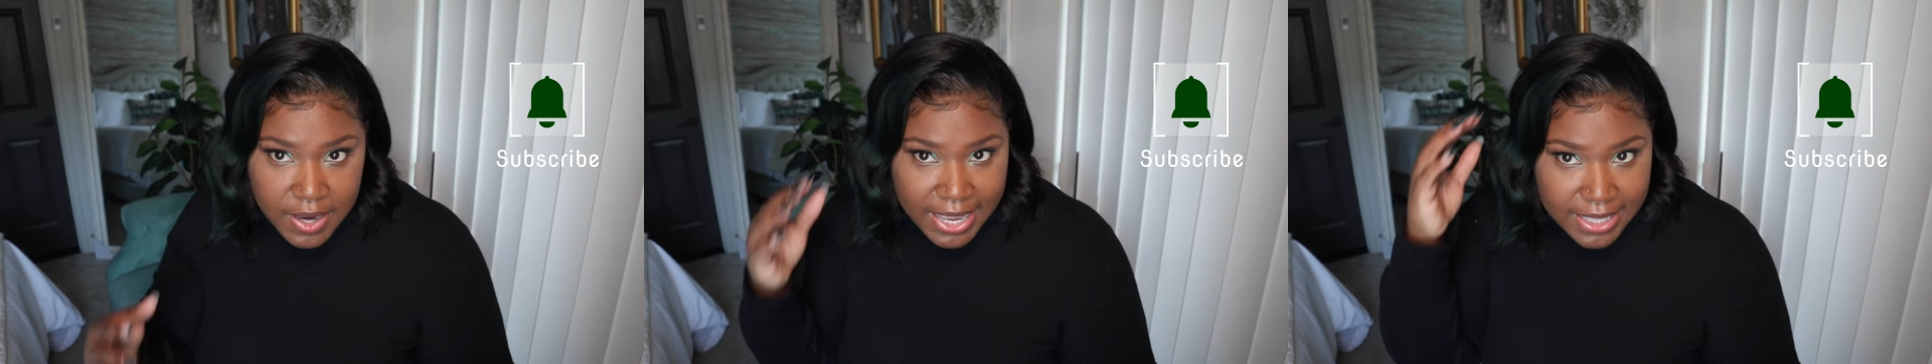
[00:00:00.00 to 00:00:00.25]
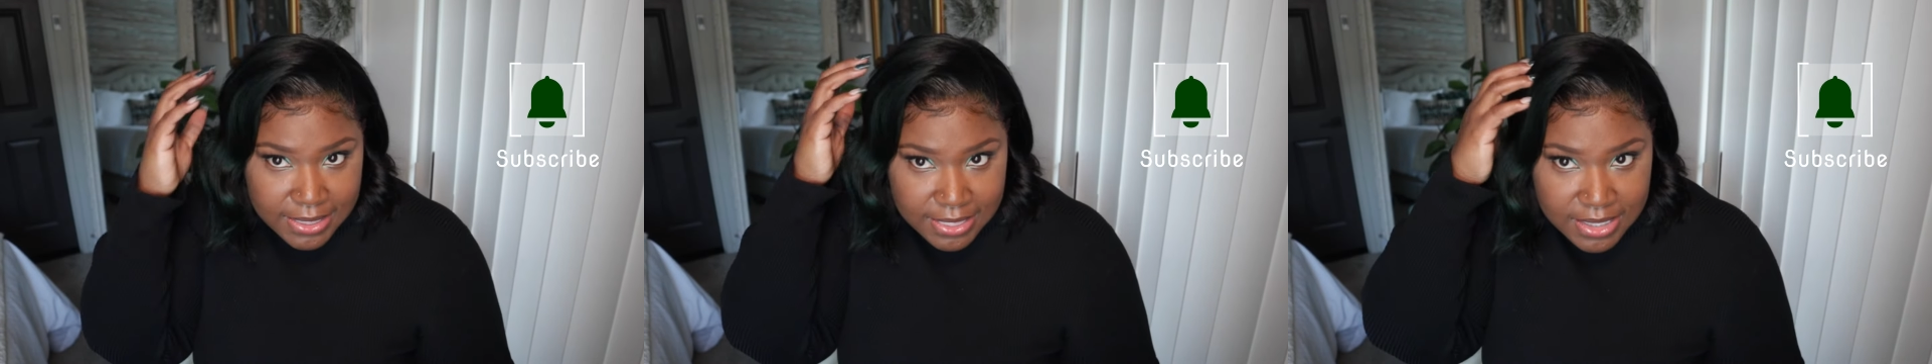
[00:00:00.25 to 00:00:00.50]

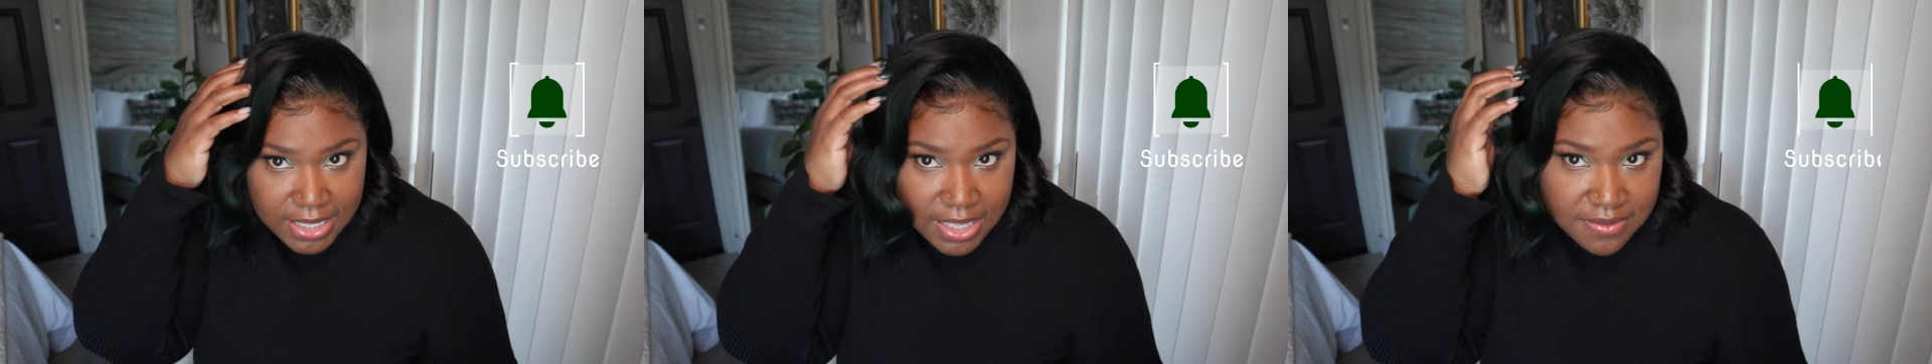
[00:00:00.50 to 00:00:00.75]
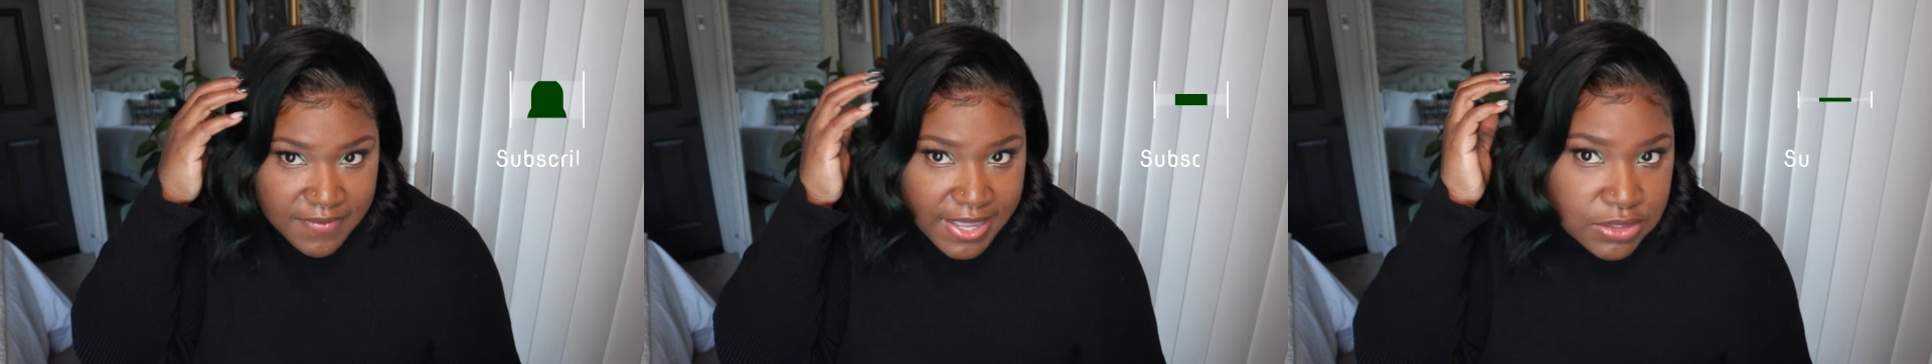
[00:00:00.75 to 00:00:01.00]
I think
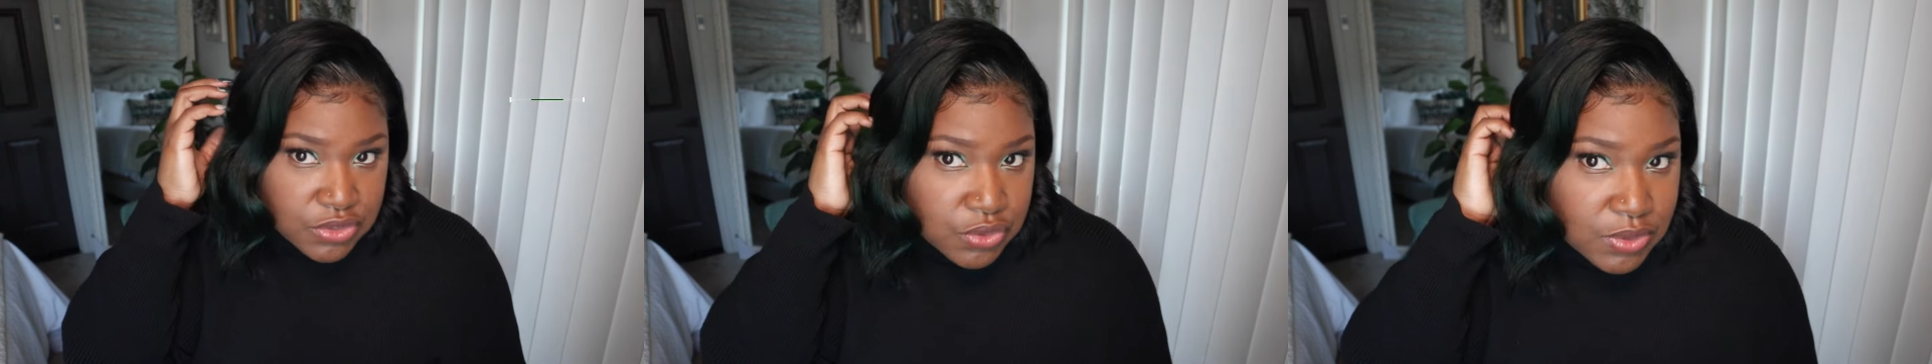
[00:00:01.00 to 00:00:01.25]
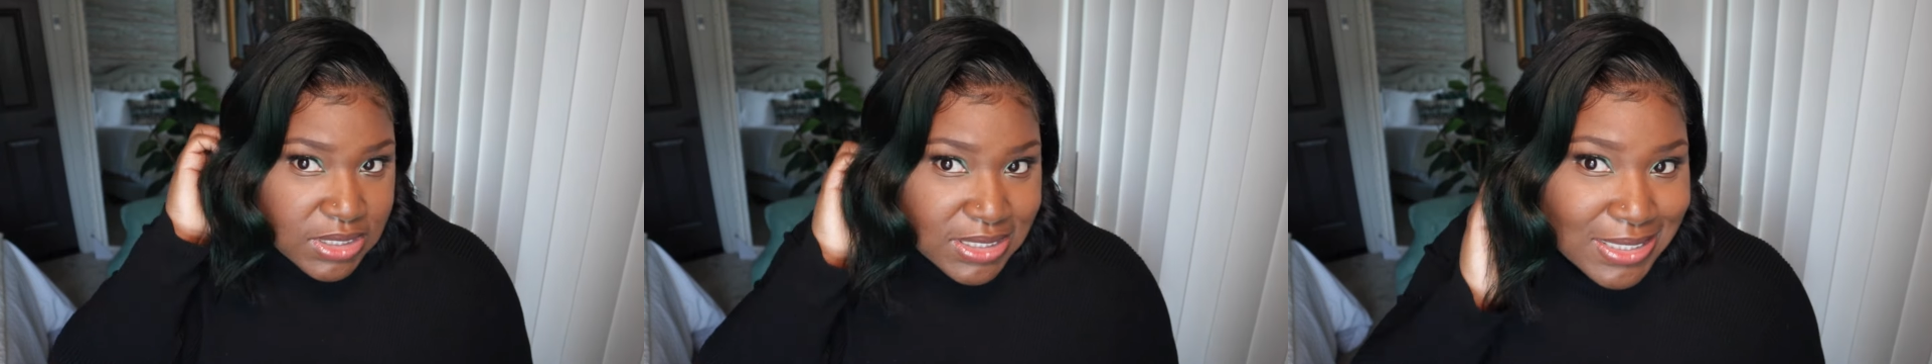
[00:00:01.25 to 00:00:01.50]
if I
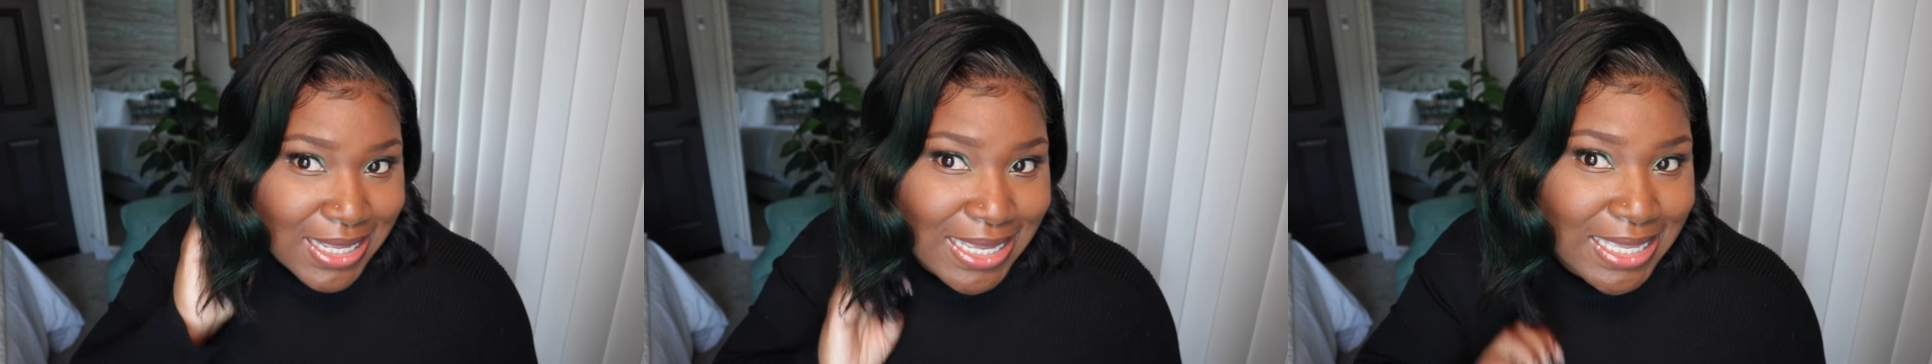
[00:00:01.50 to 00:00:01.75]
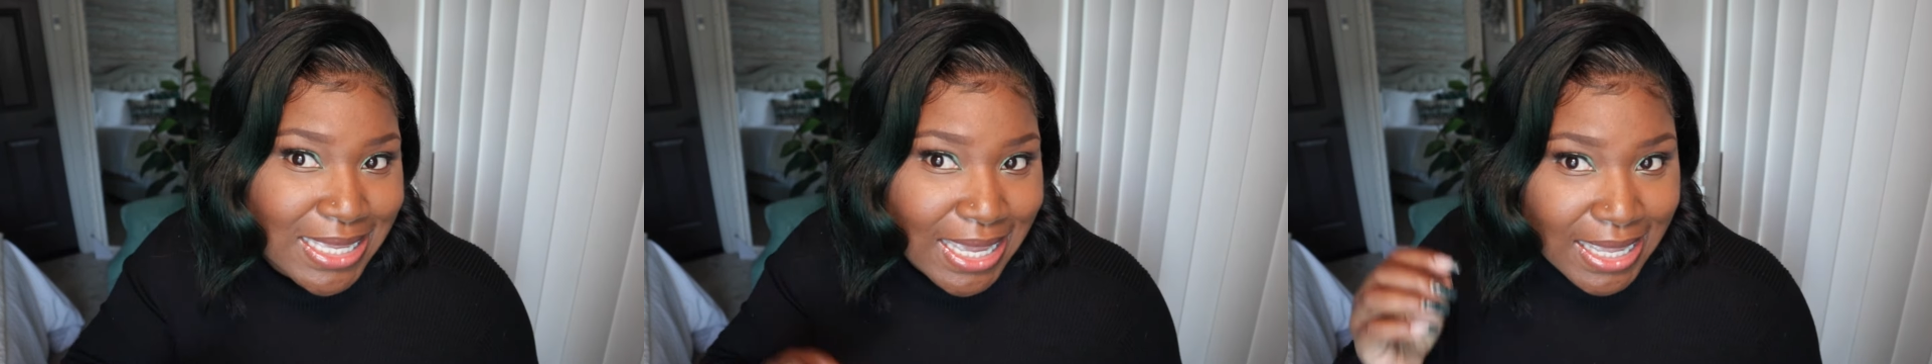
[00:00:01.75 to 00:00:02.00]
do this
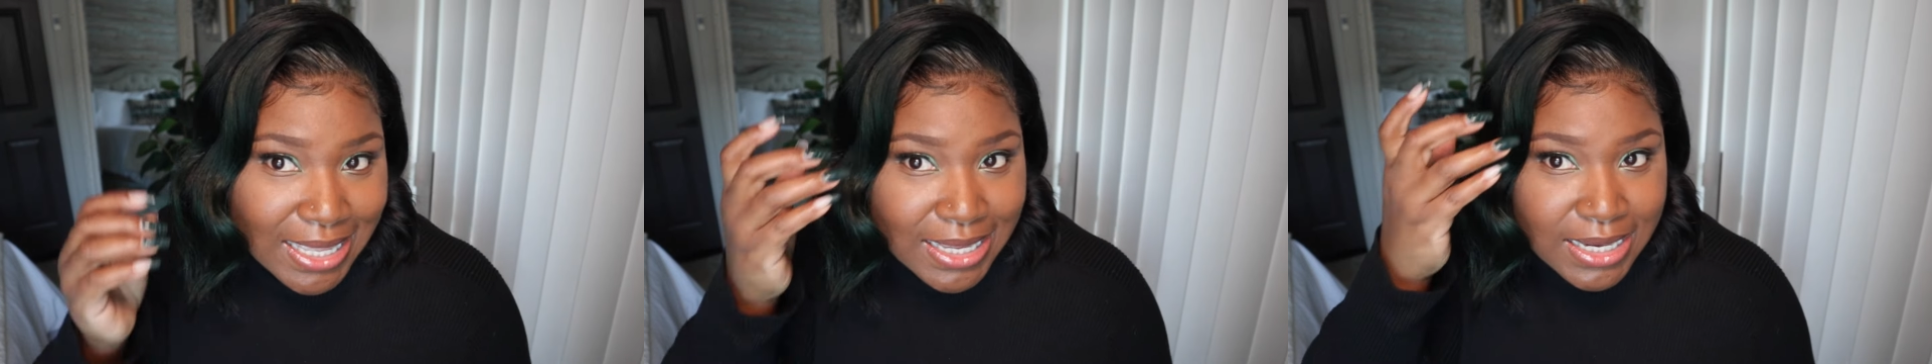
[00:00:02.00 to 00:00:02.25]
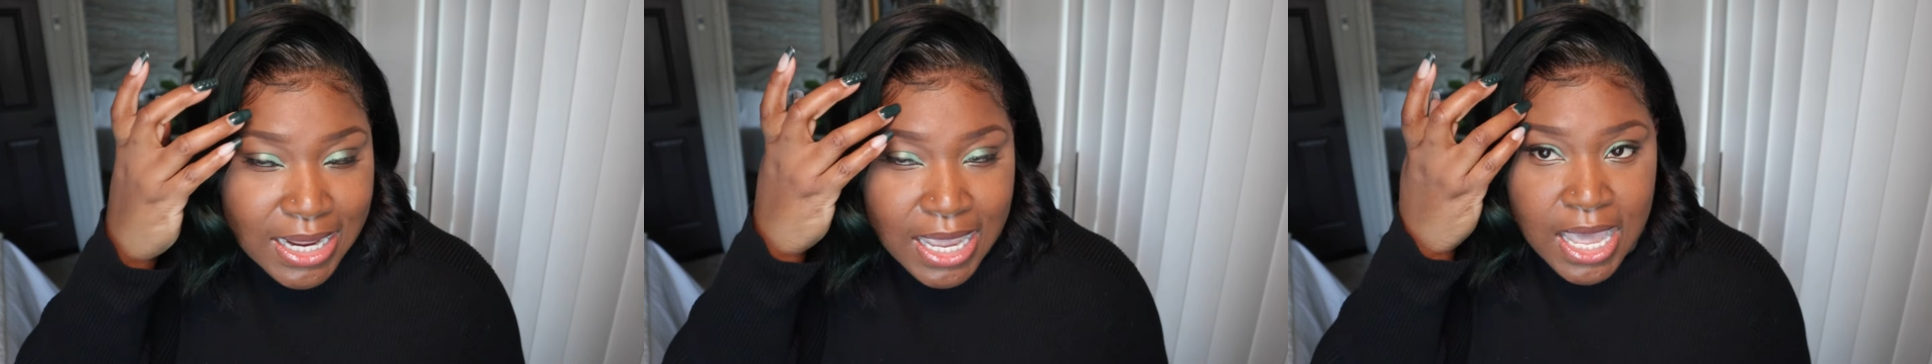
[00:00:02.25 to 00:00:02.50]

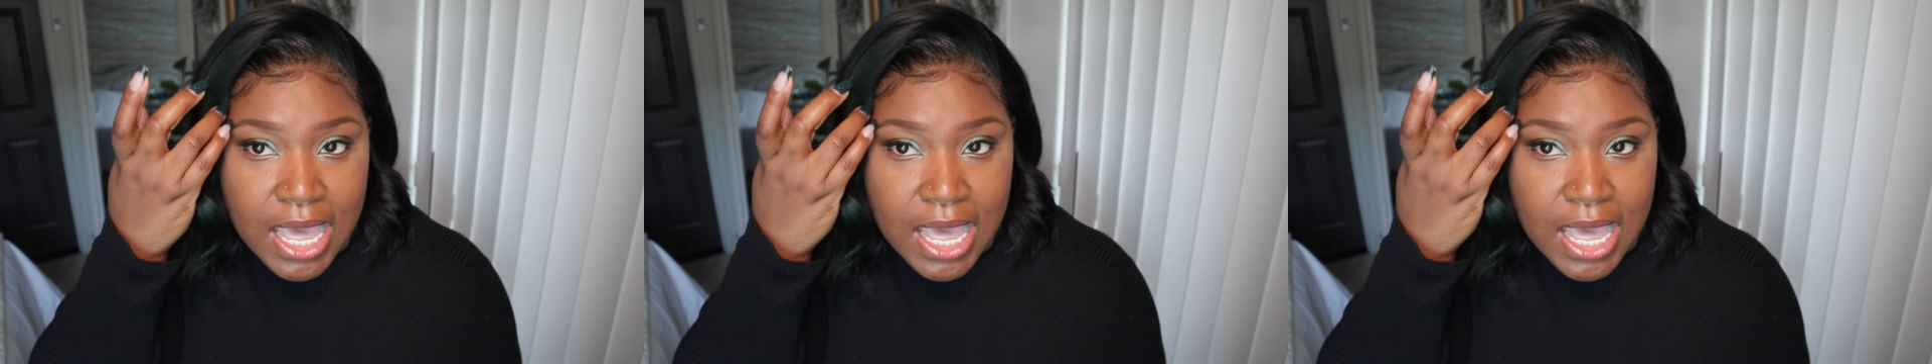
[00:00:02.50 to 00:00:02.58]
again,